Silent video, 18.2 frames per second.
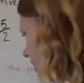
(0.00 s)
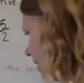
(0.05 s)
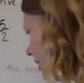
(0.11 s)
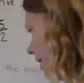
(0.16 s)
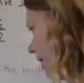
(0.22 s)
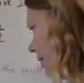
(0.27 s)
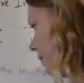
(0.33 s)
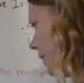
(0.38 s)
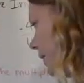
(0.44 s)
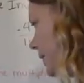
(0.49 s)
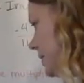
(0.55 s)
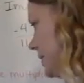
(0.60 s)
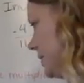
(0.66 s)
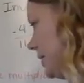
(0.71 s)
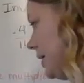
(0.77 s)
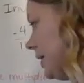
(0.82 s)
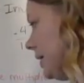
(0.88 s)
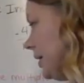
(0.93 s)
Again, we can
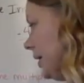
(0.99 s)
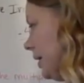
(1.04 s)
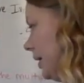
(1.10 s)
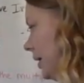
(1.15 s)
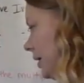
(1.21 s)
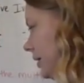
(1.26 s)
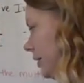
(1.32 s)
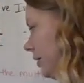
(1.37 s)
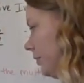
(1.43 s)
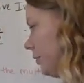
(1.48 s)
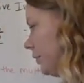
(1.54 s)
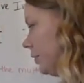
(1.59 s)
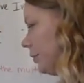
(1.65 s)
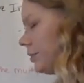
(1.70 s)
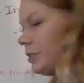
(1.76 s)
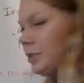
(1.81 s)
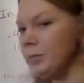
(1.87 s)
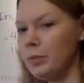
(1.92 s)
see that if
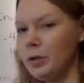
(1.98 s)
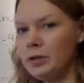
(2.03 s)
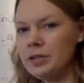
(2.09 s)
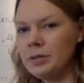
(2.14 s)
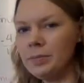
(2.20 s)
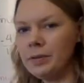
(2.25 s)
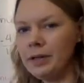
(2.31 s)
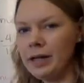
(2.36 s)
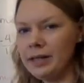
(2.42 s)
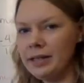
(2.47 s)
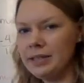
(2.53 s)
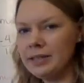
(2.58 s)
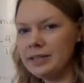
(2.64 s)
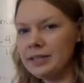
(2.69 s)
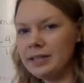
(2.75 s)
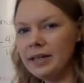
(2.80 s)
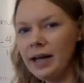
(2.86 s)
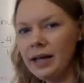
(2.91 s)
we were to multiply
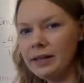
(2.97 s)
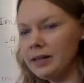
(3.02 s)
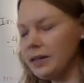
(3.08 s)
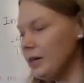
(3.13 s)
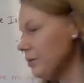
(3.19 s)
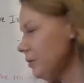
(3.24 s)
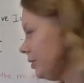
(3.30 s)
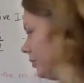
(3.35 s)
these together,